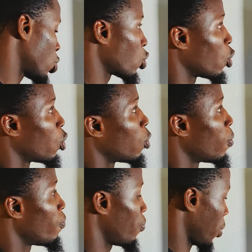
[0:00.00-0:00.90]

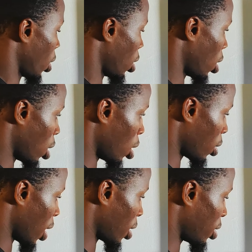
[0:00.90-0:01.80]
So
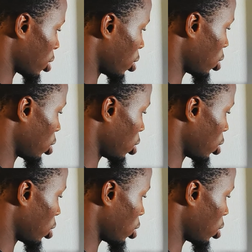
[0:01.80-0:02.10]
that is